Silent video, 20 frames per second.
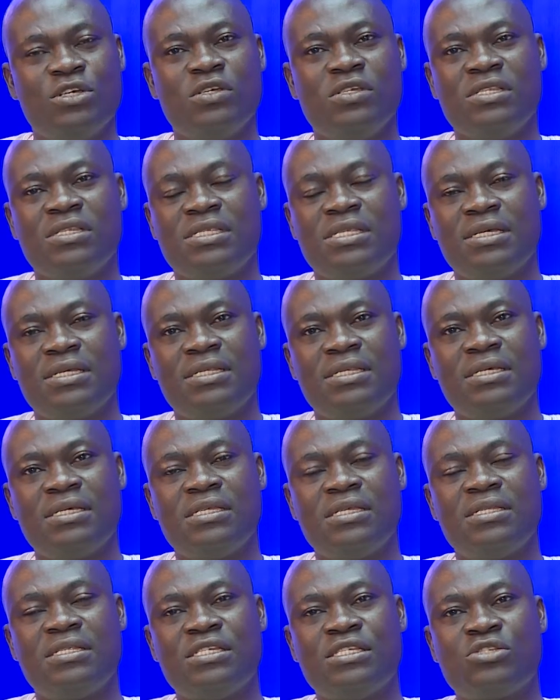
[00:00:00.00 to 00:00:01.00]

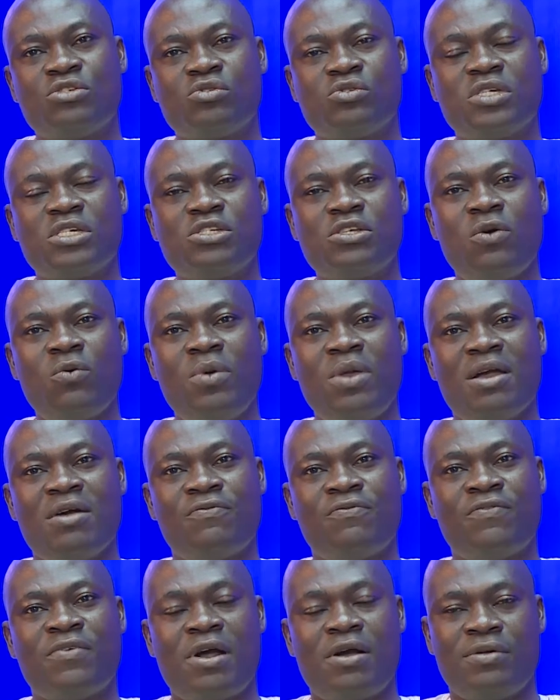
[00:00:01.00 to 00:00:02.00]
The situation we have
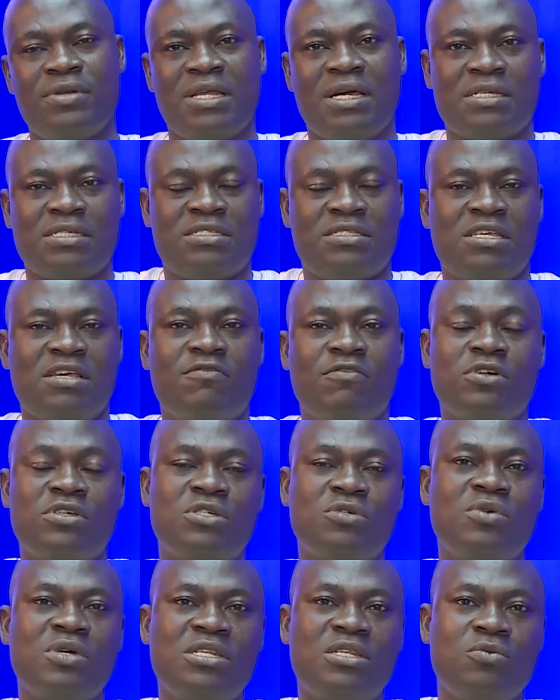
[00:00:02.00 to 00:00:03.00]
found ourselves, or
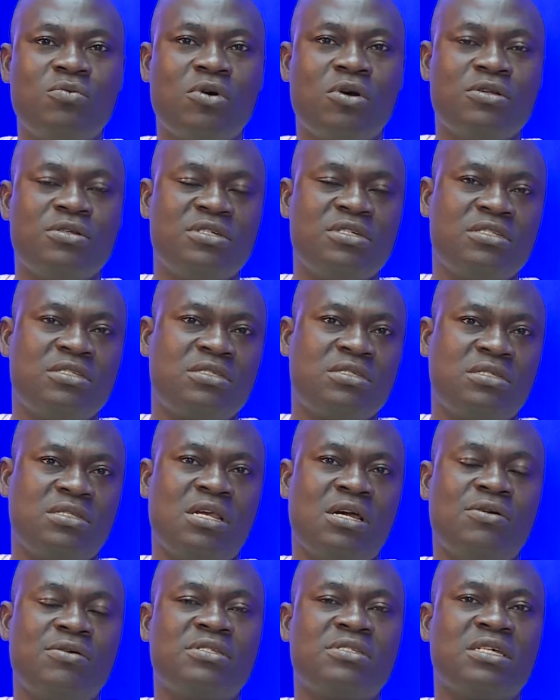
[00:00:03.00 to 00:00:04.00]
the way the world is
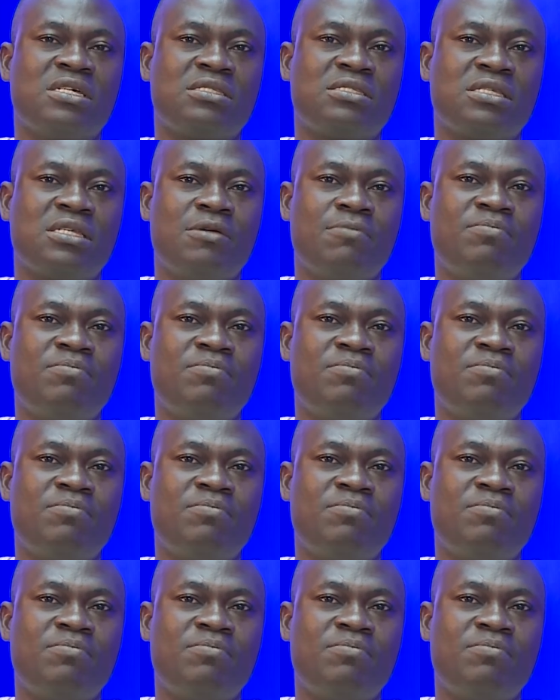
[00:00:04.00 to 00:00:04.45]
now, is that